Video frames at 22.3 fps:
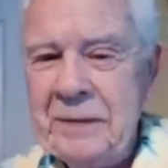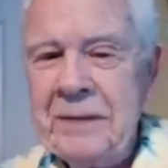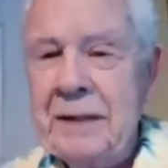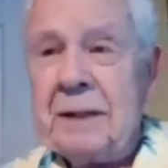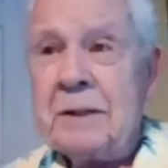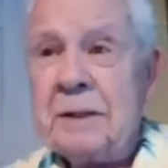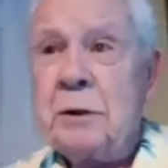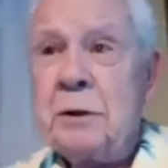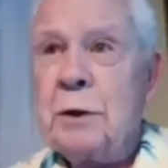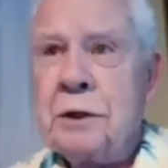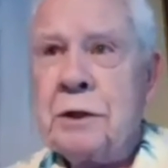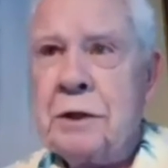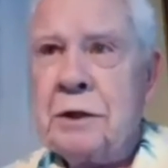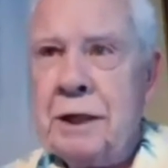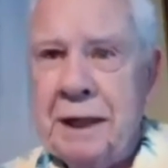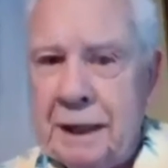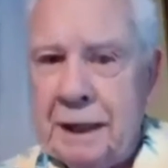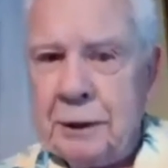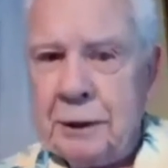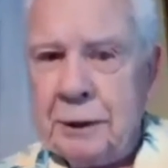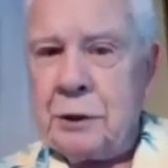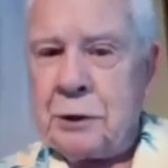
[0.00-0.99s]
This was
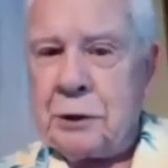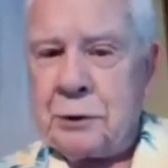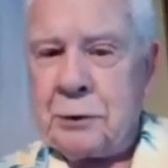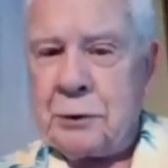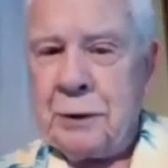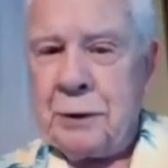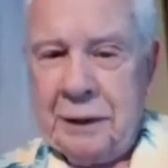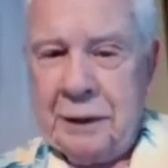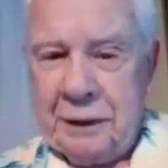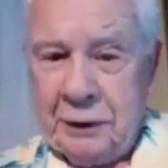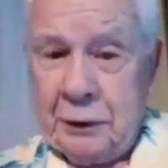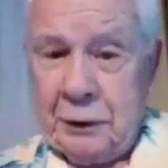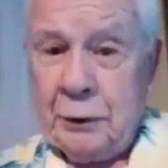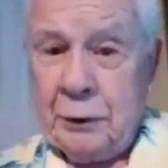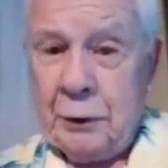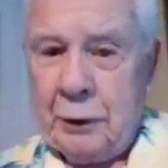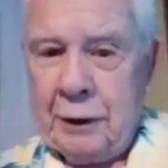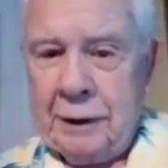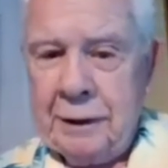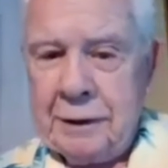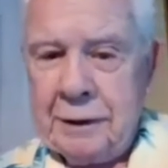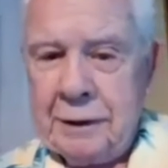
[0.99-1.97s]
the industry in the
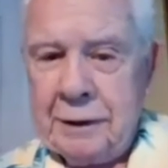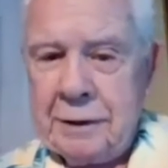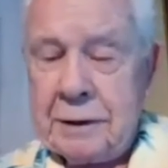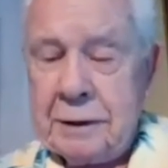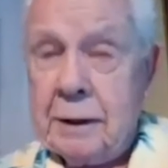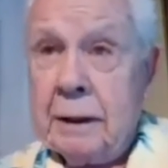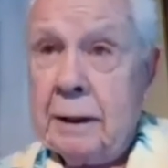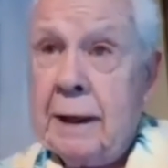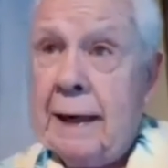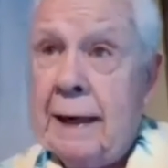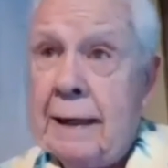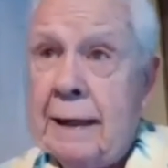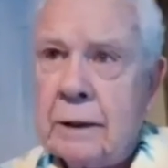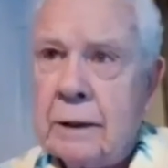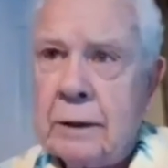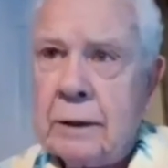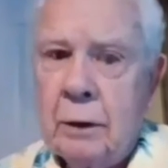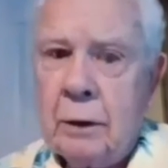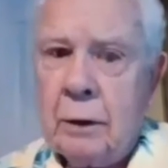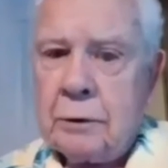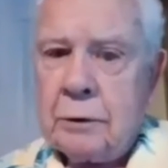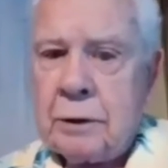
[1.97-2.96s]
audience, and
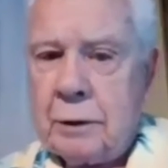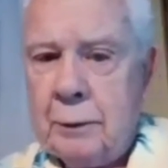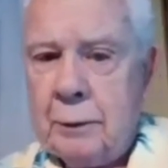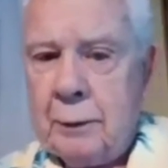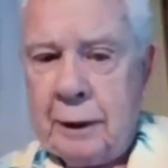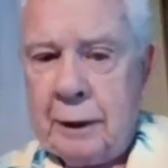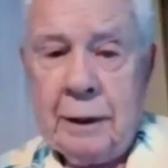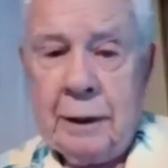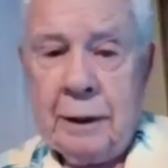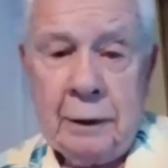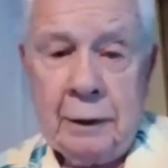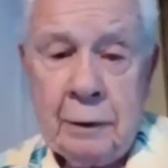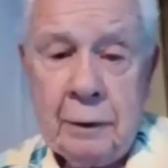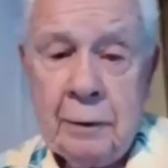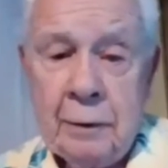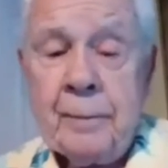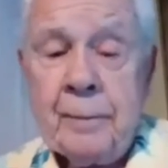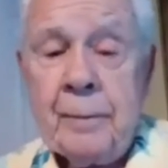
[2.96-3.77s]
that's also a killer.